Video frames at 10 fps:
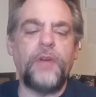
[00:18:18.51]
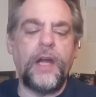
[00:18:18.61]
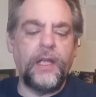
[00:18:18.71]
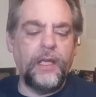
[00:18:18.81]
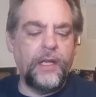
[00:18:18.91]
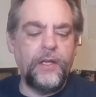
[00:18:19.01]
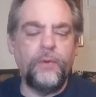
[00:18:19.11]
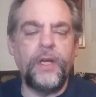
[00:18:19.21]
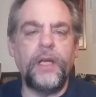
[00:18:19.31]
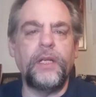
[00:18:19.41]
trying to get
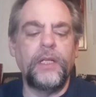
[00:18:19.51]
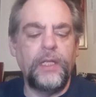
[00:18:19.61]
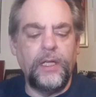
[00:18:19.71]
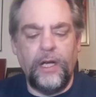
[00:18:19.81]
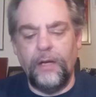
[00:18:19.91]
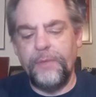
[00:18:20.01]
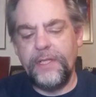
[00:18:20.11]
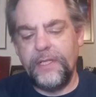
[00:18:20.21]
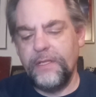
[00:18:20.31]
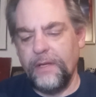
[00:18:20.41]
into it,
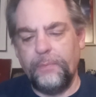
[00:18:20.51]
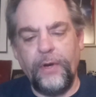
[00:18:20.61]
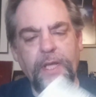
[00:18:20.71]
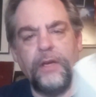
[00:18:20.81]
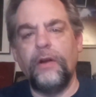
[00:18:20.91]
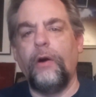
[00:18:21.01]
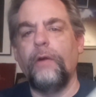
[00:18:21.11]
this is a pretty good